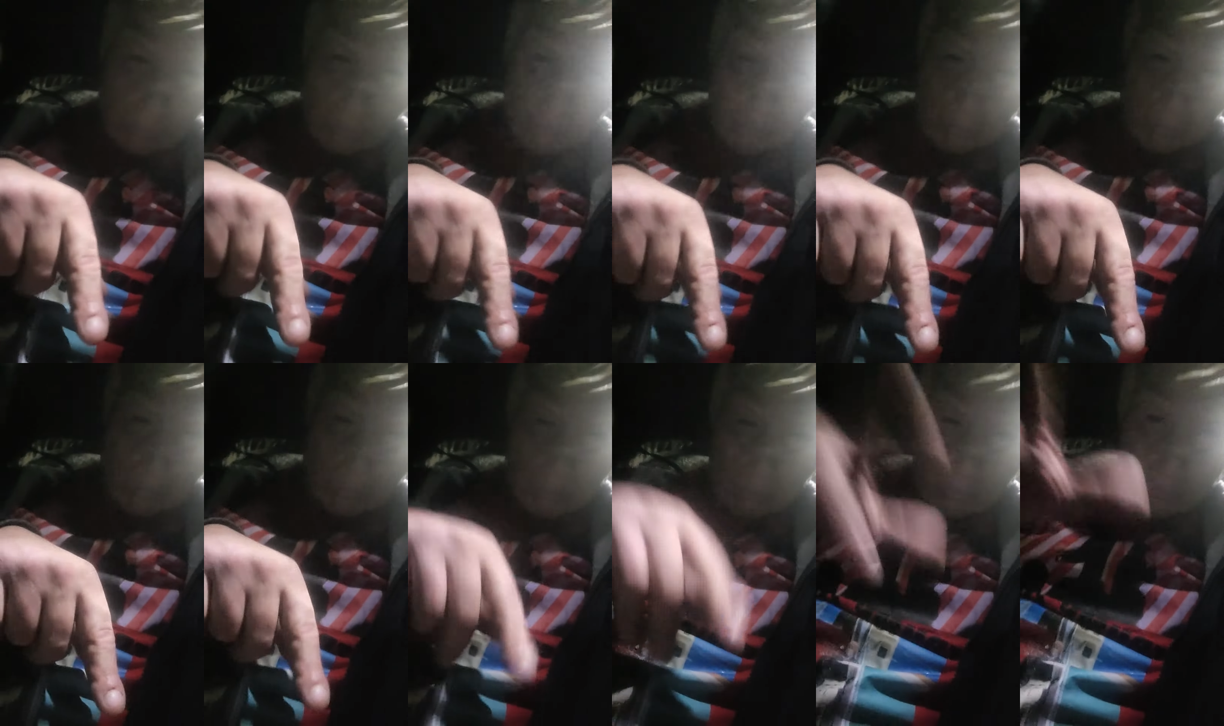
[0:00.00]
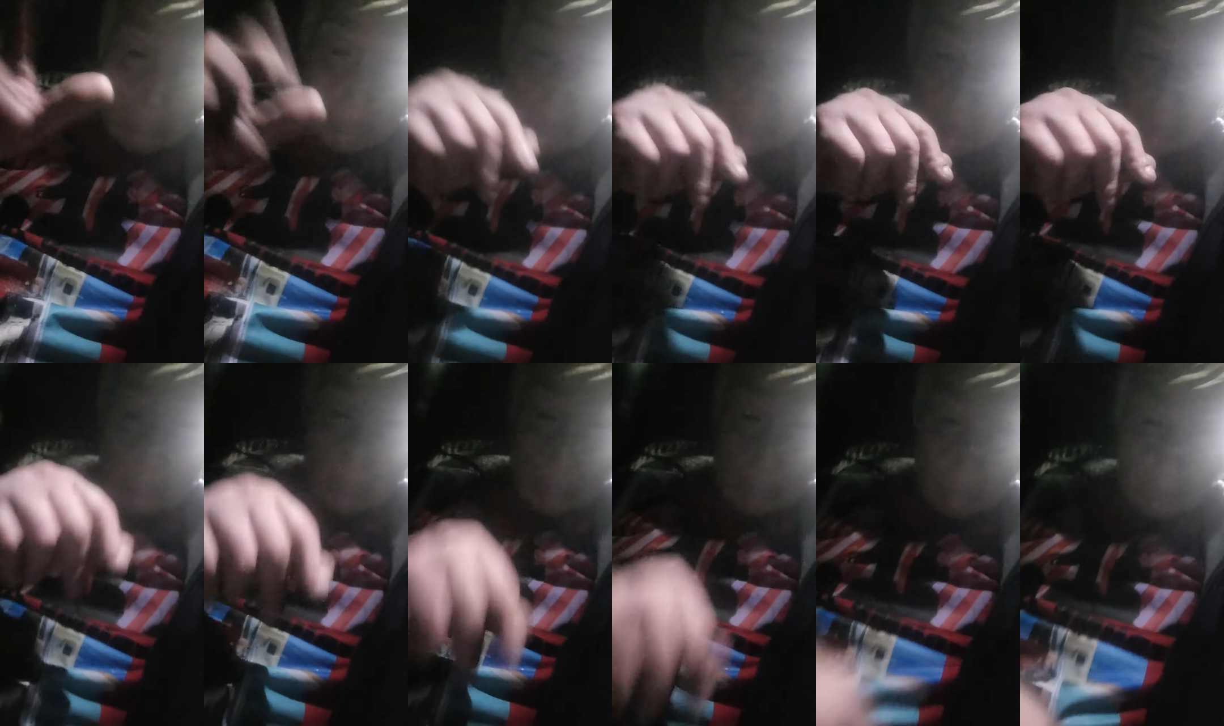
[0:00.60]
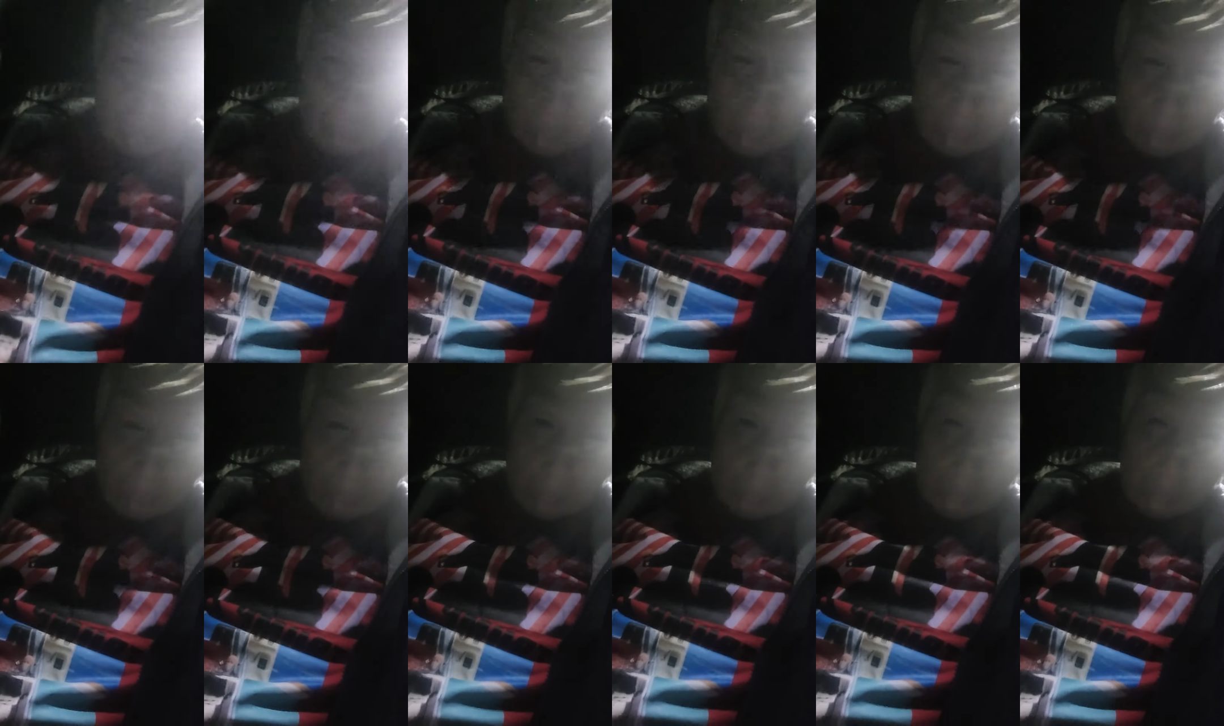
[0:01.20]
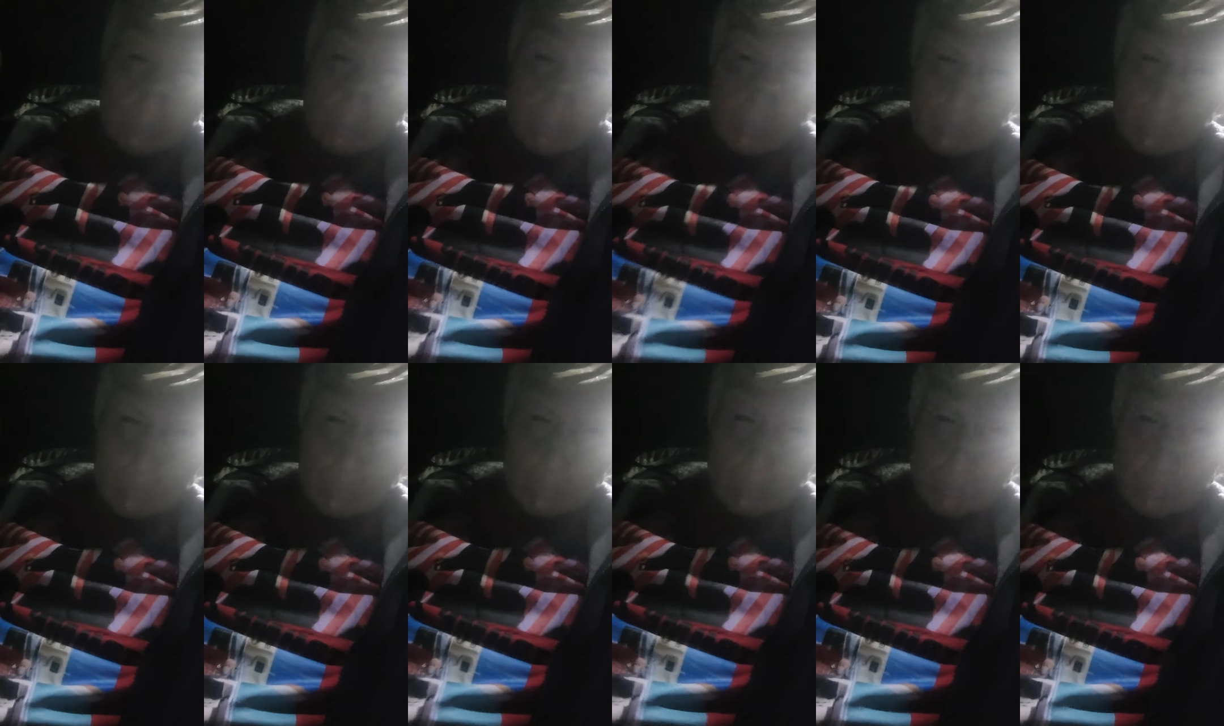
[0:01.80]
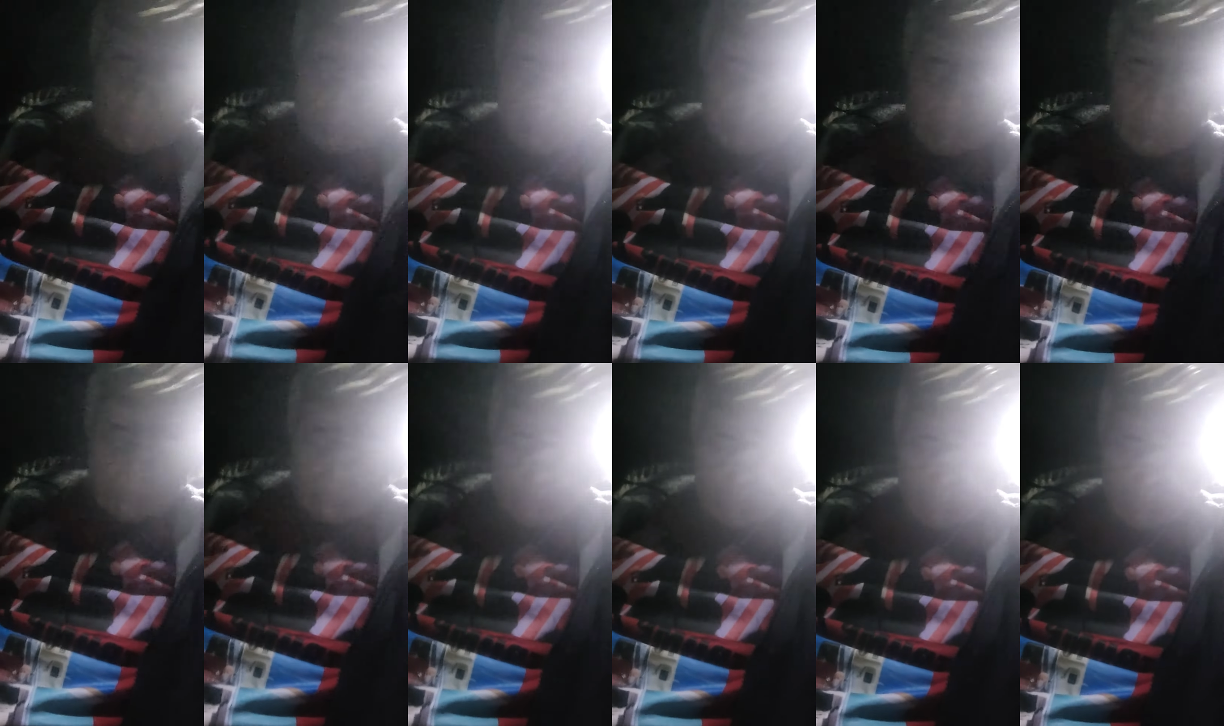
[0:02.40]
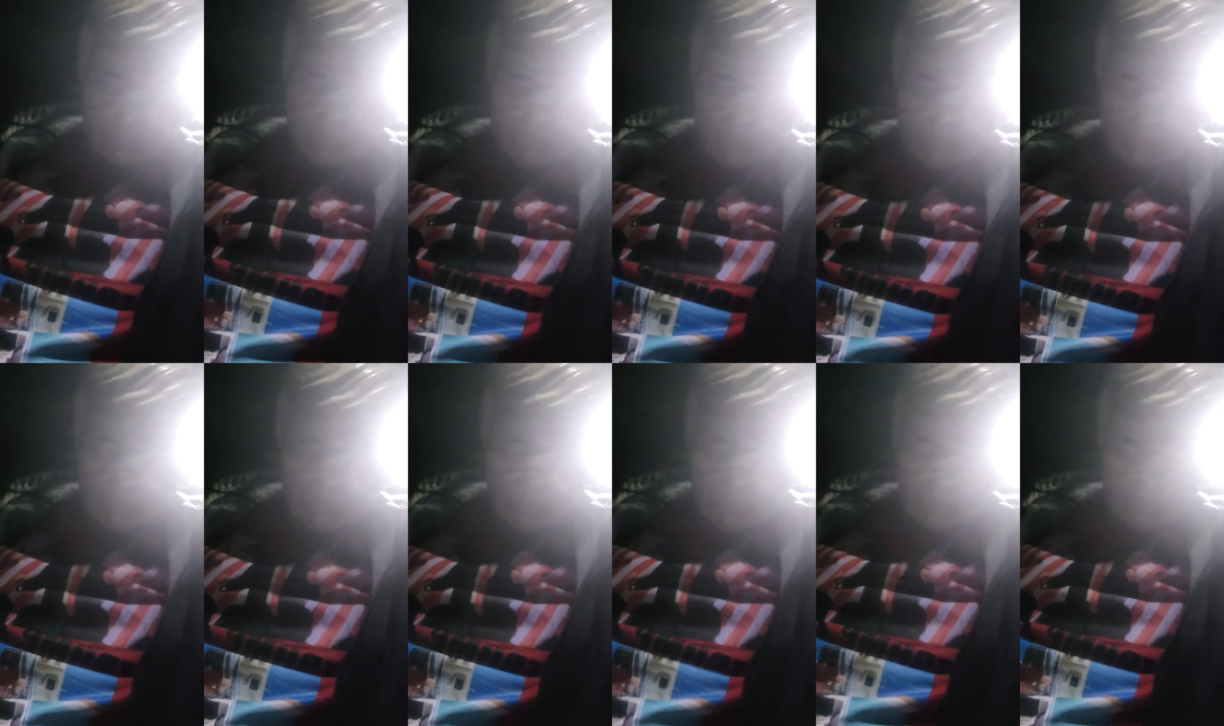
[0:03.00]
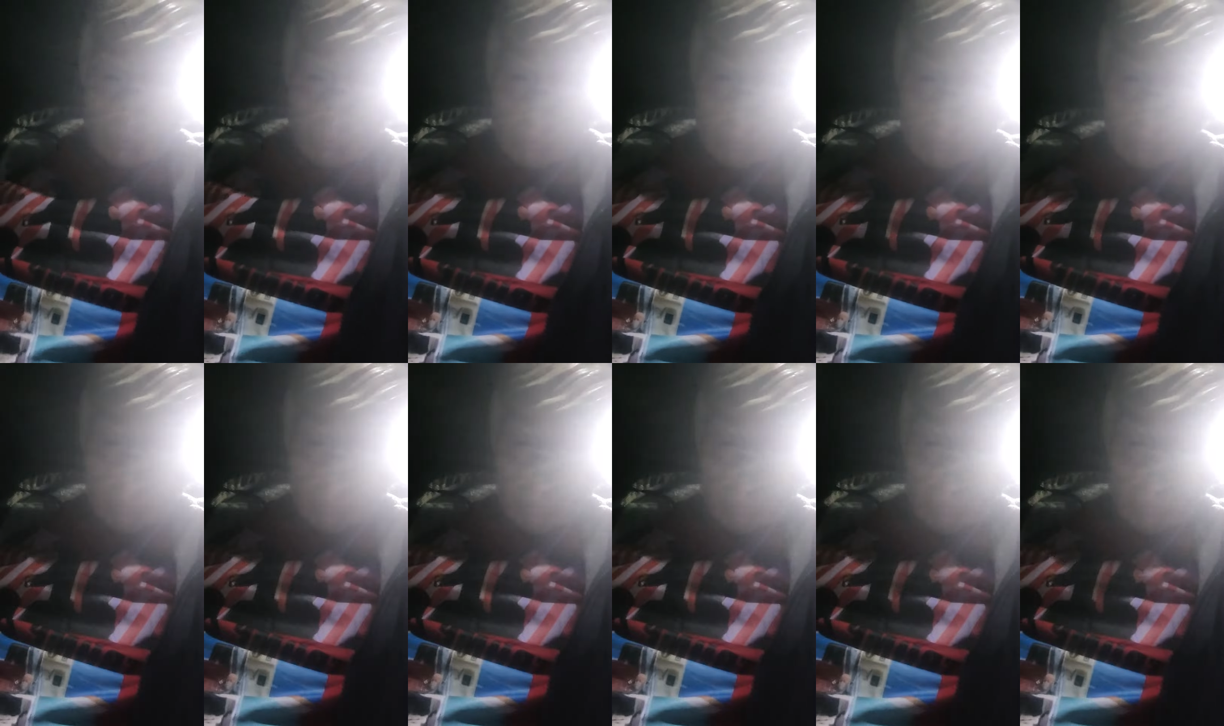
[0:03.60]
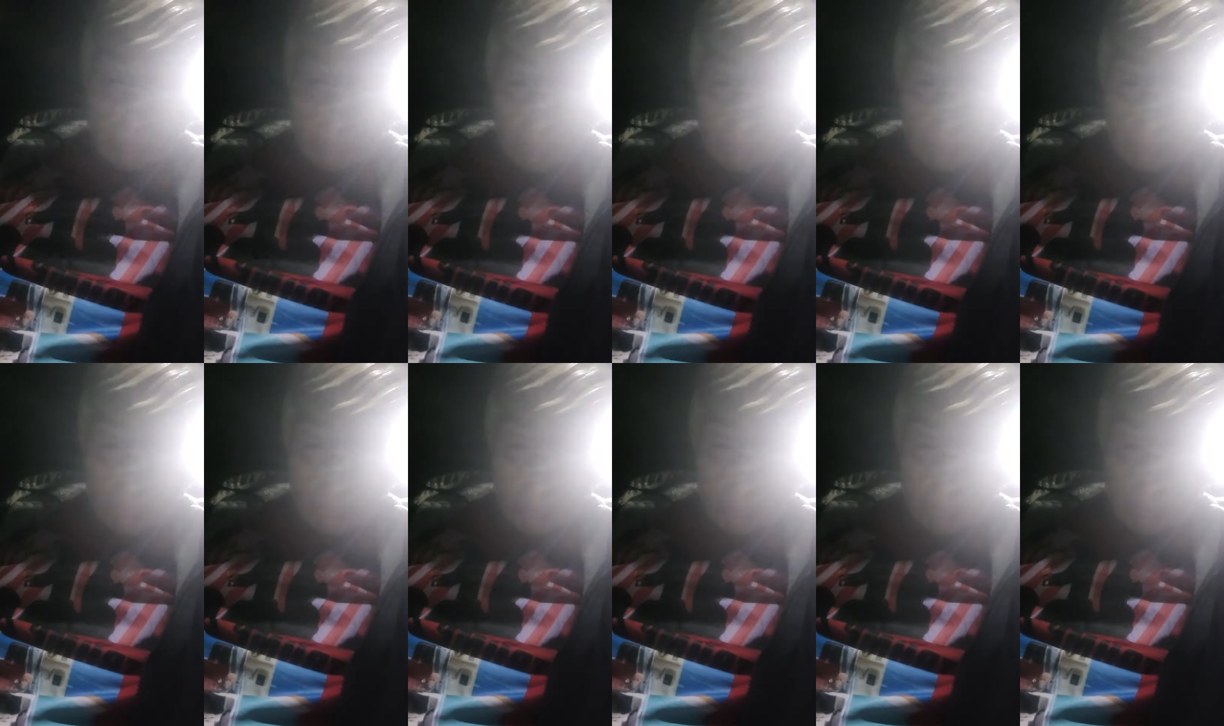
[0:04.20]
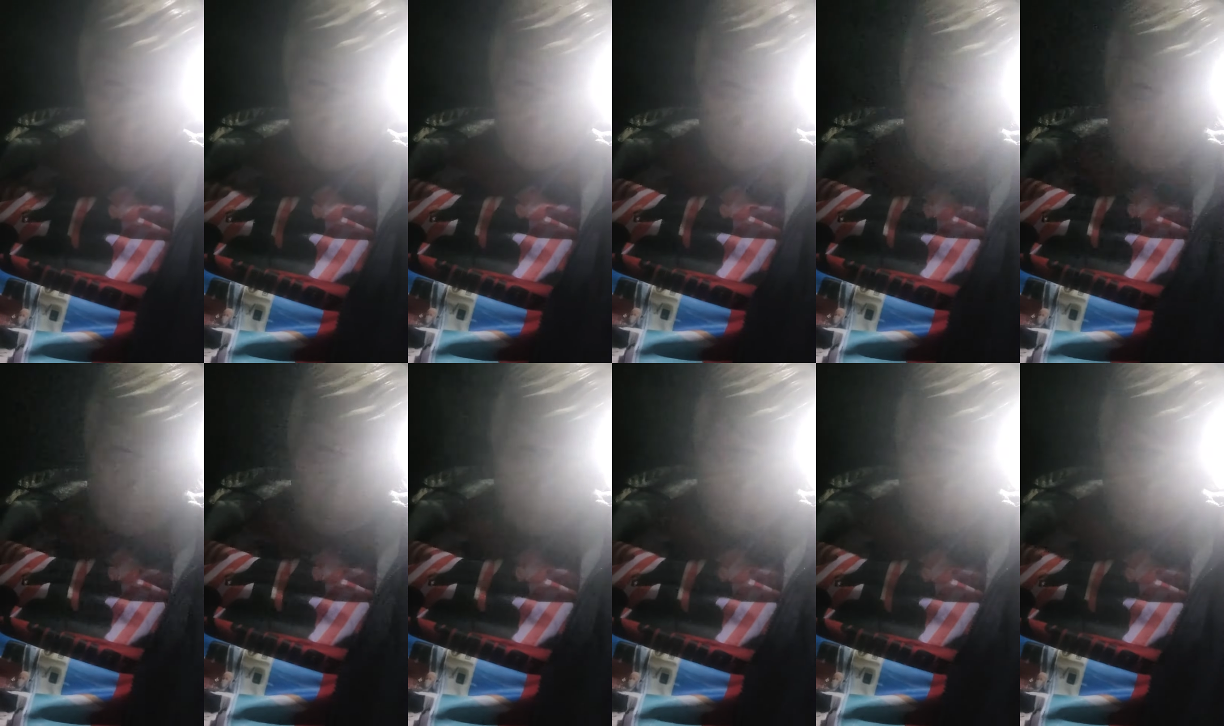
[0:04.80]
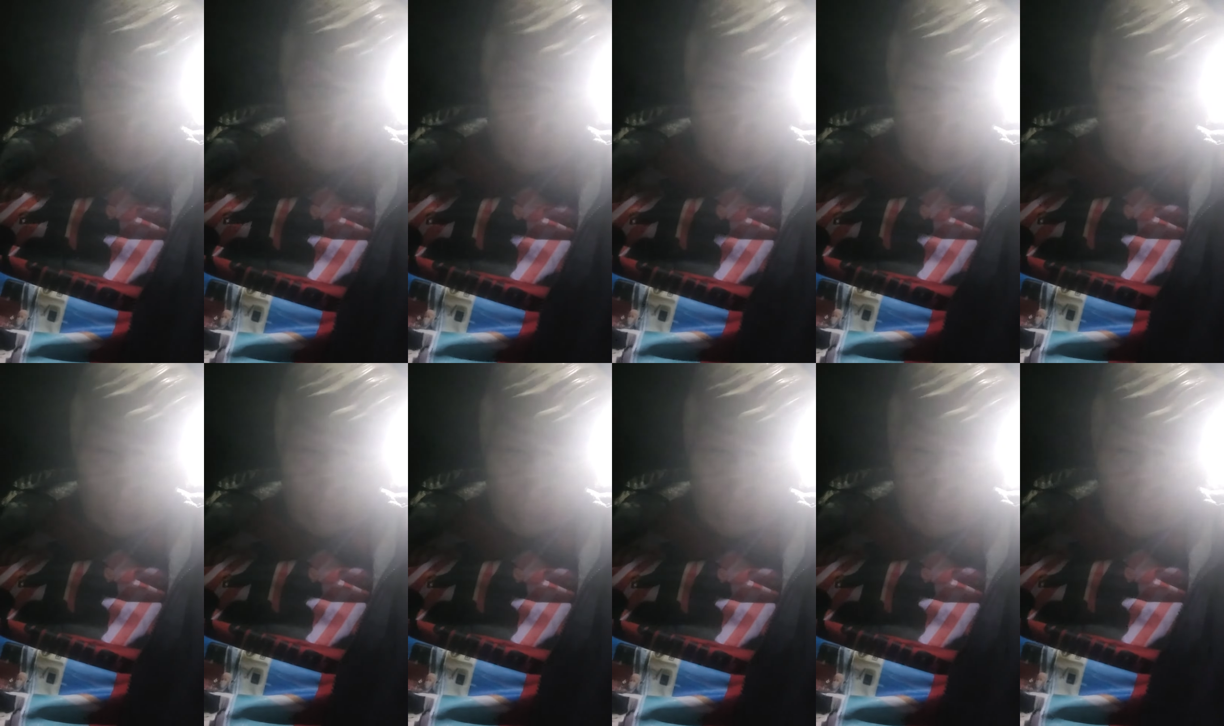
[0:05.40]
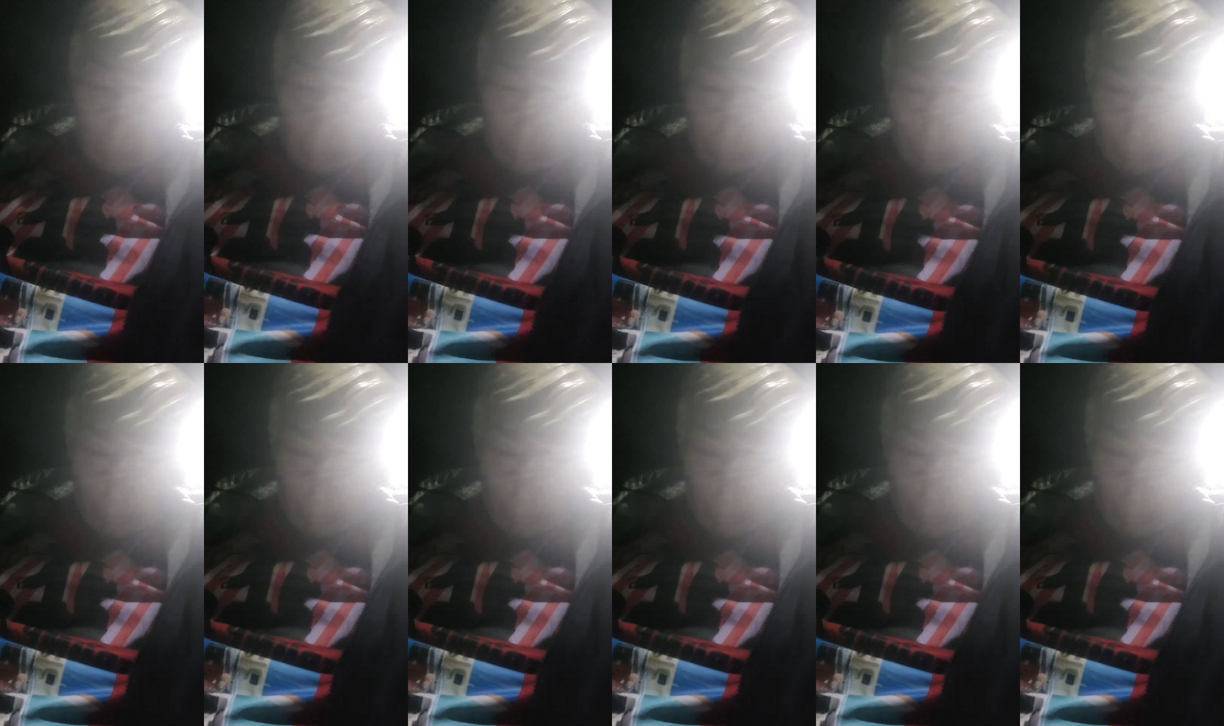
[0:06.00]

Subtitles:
(no speaker visible)